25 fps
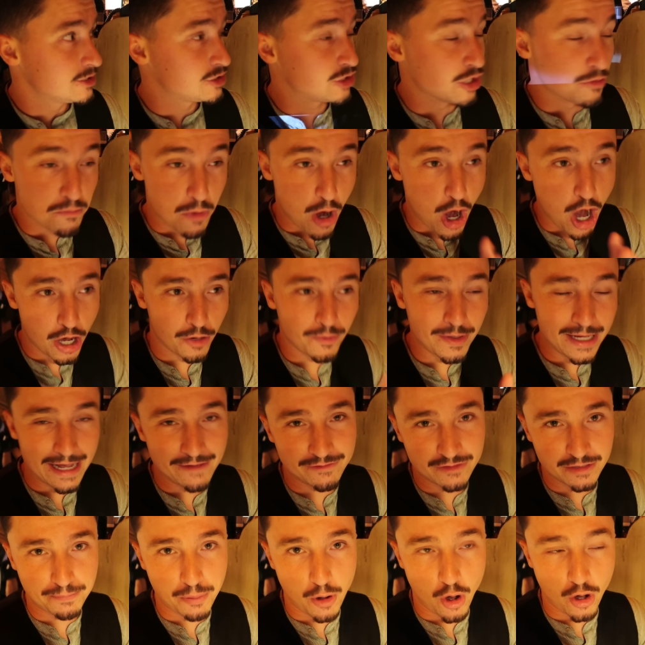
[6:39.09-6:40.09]
Tomorrow we
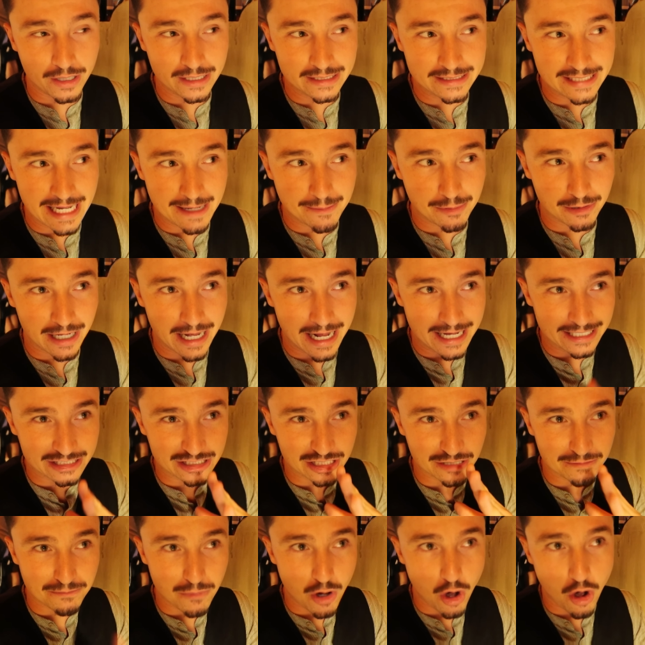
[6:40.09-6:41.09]
have the party tape, guys.
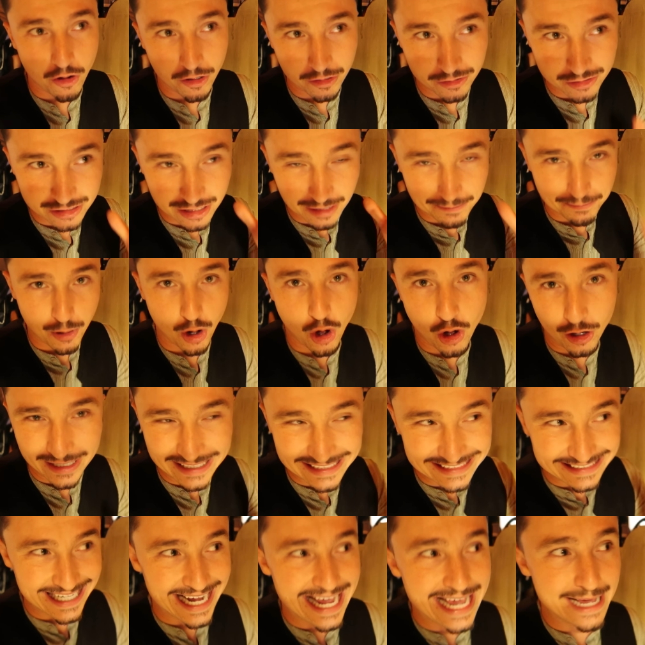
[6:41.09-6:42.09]
Tomorrow's the party
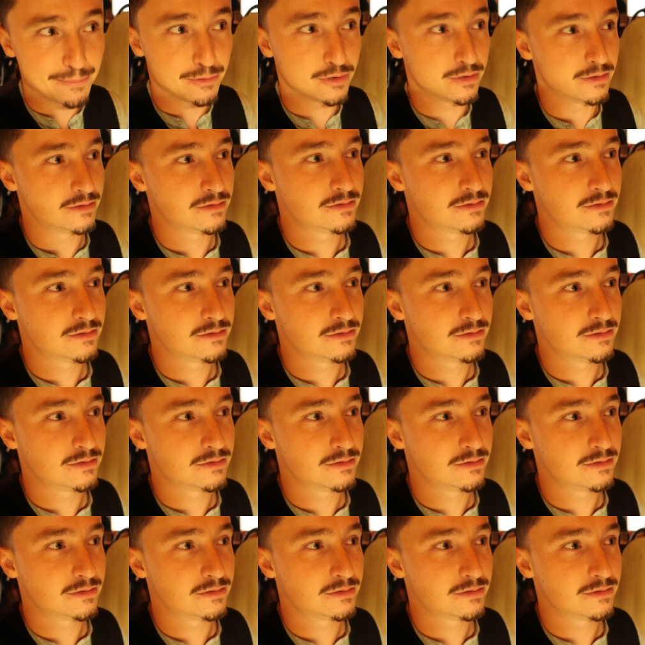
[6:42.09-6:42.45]
tape.